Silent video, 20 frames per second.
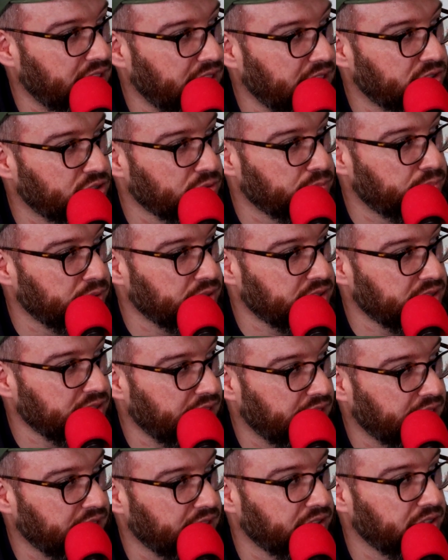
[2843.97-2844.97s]
eats her
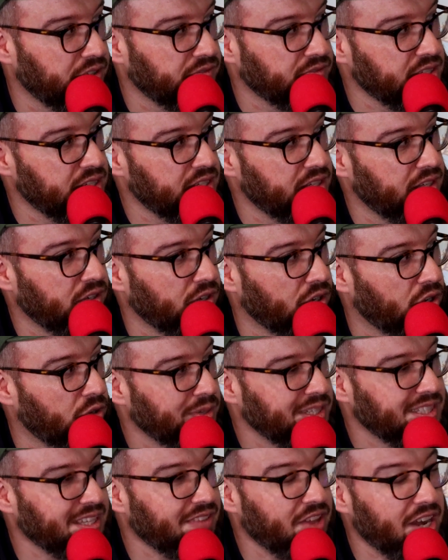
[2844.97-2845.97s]
pussy. I got enough to eat at
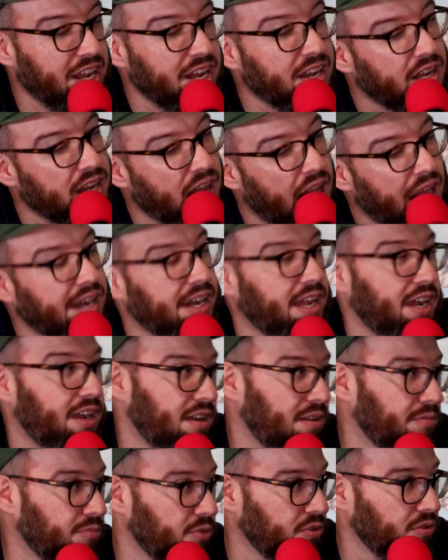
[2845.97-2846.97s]
home." He said that at 9 a.m.,